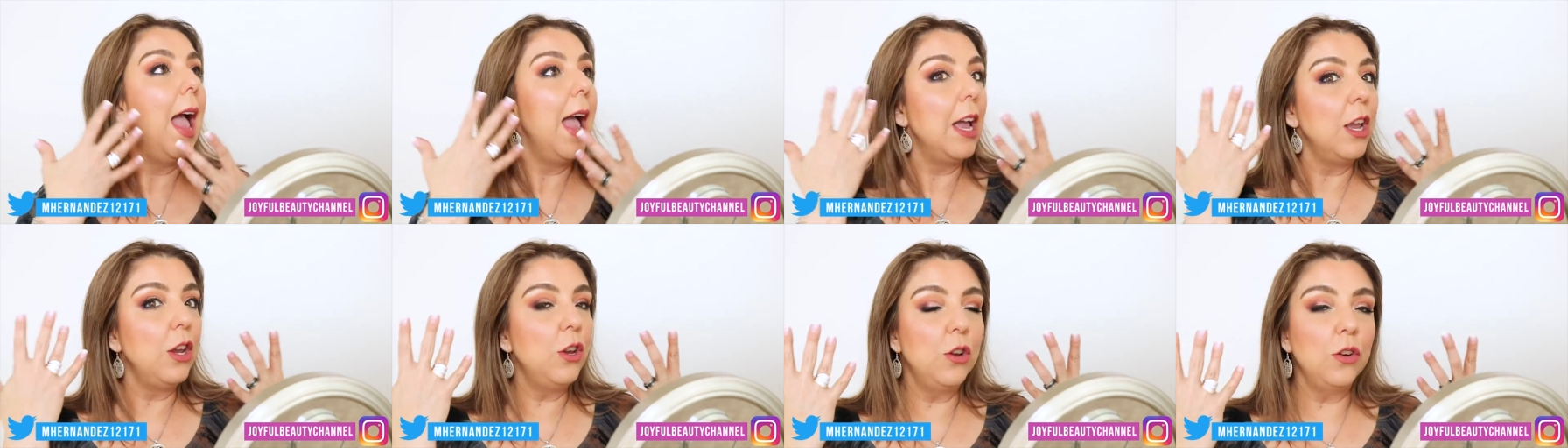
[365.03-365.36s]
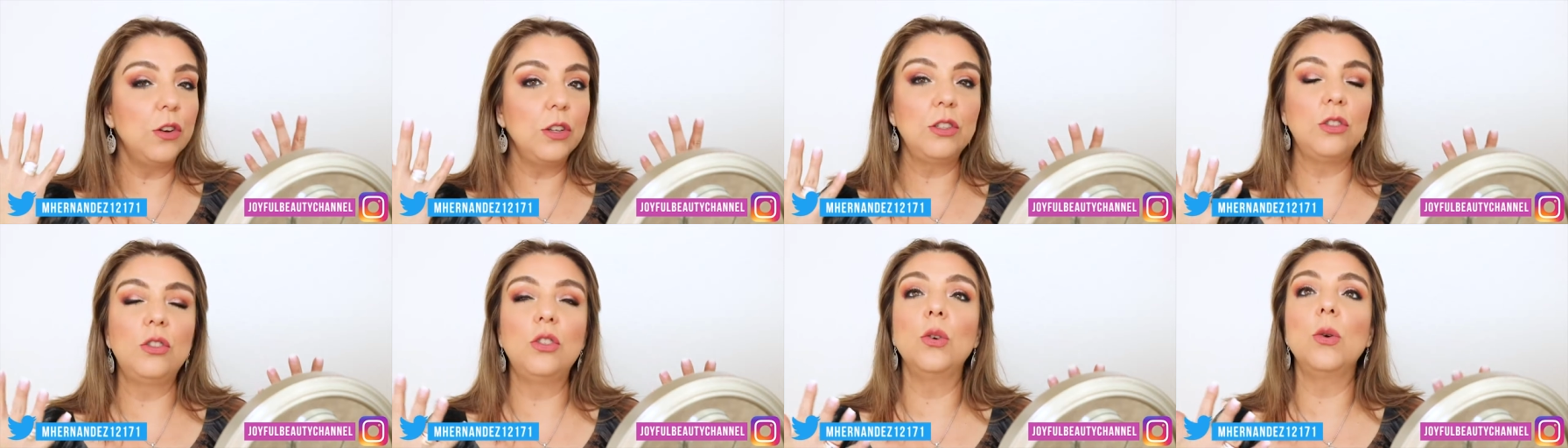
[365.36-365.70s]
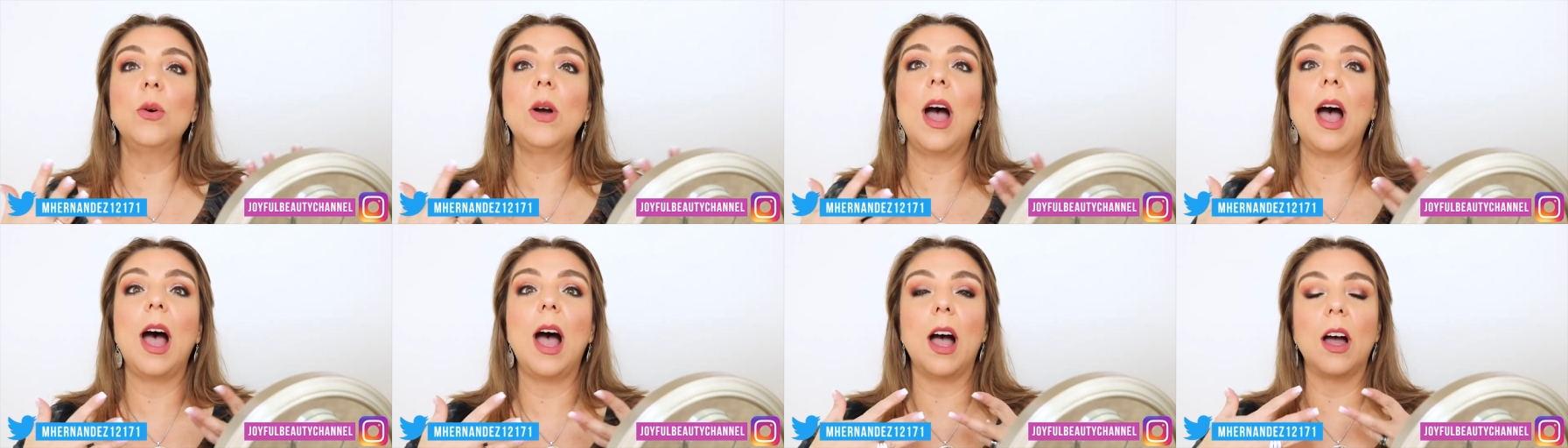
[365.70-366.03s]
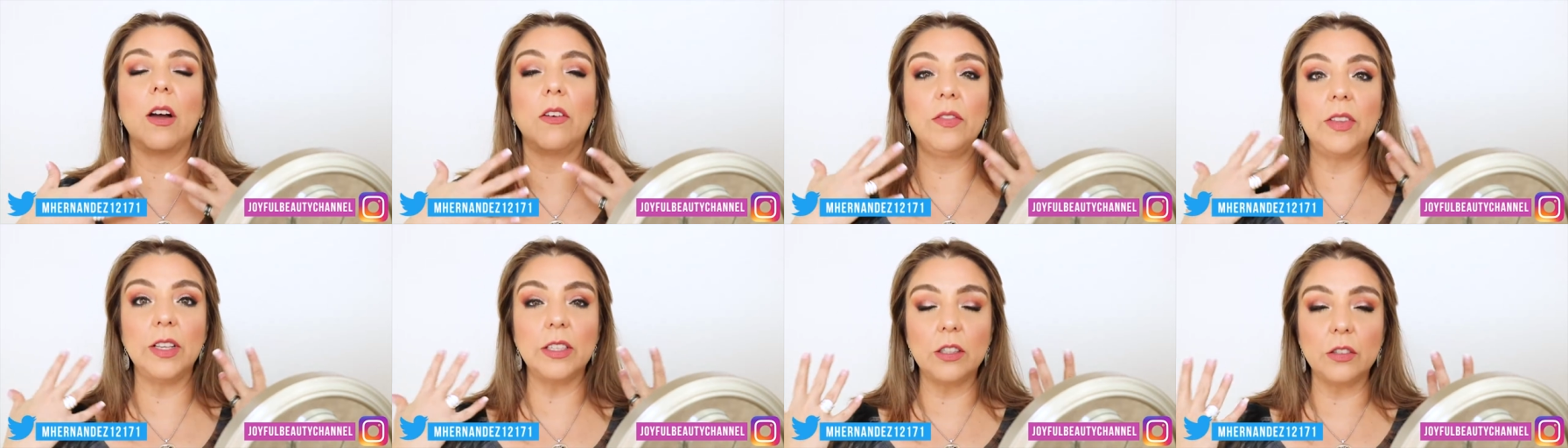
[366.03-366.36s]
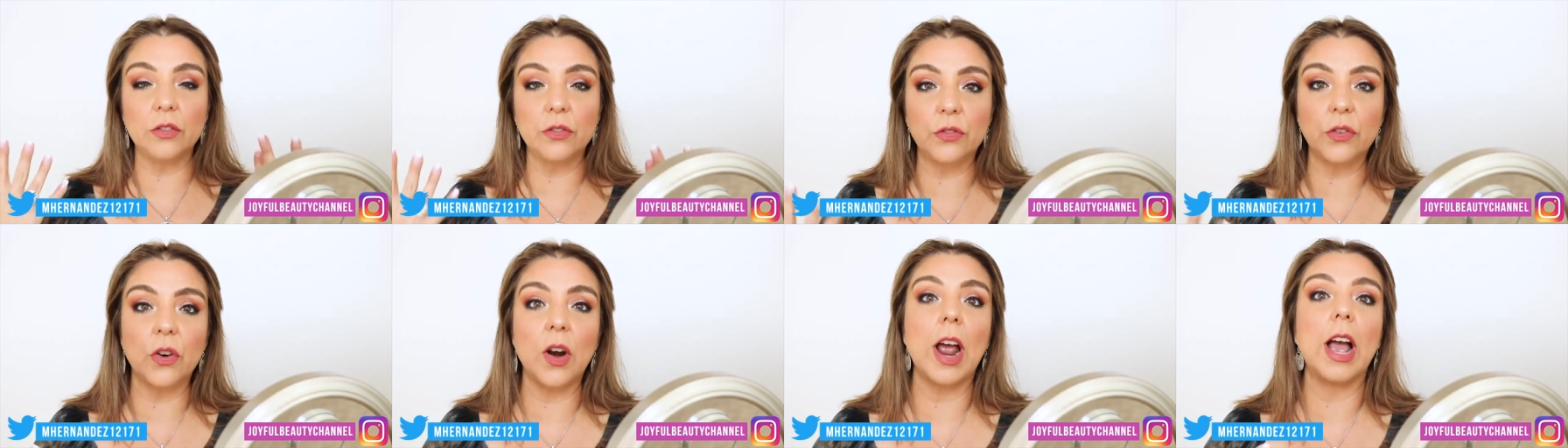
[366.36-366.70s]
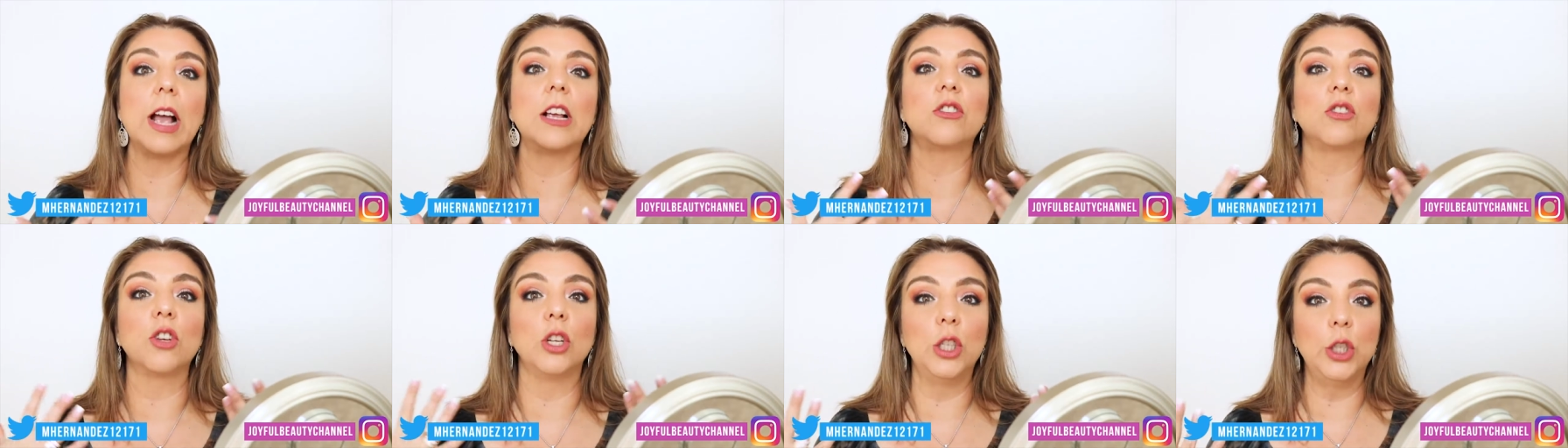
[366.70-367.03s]
you do have this
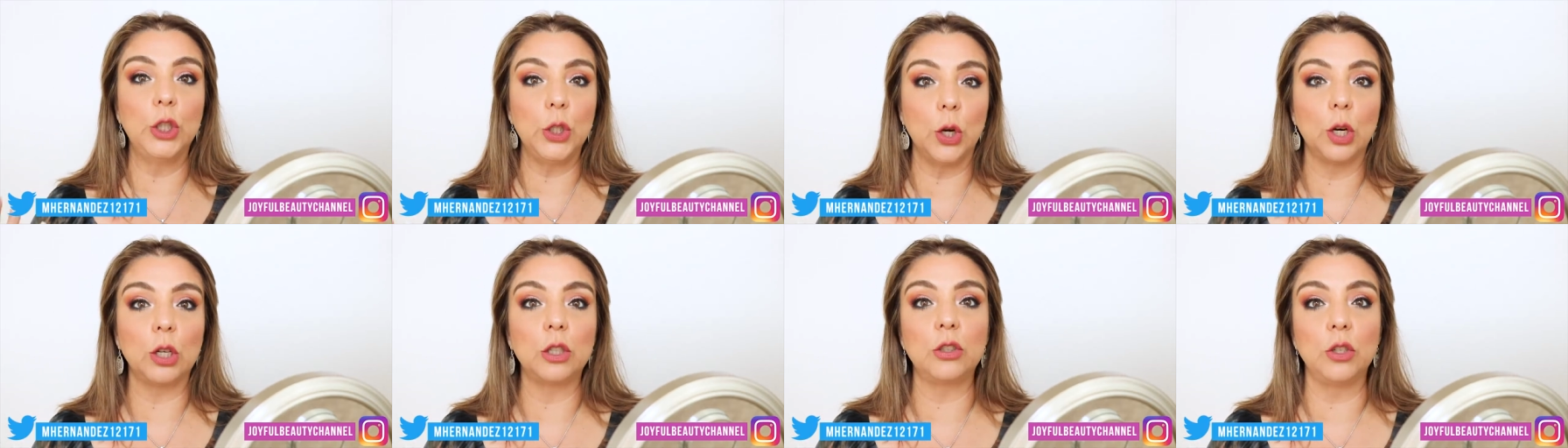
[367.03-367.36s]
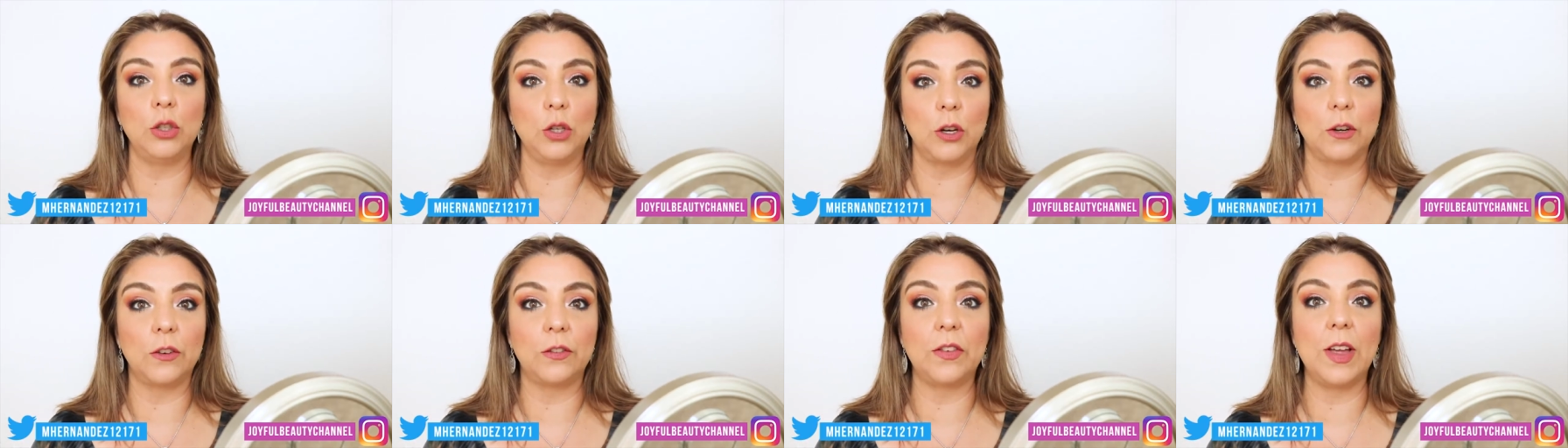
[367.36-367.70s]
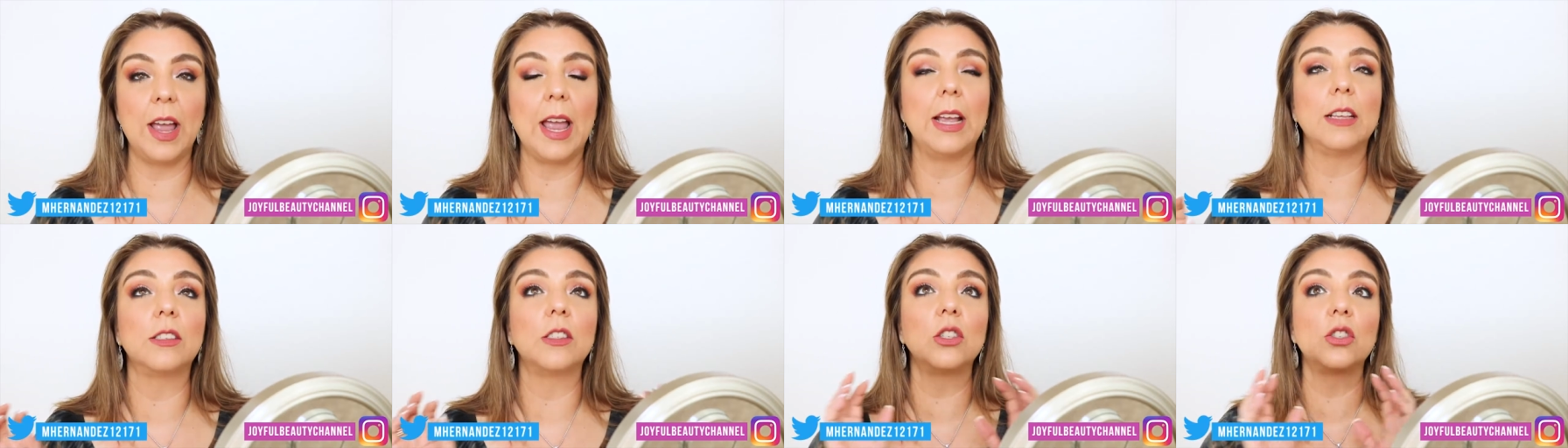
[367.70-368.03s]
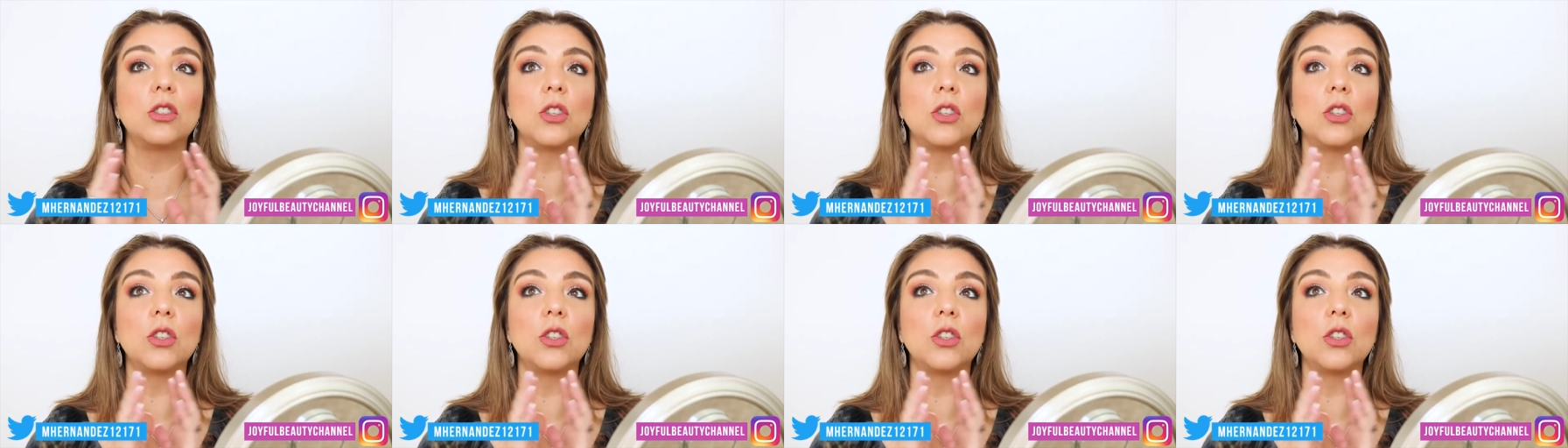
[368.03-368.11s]
fresh look to your face.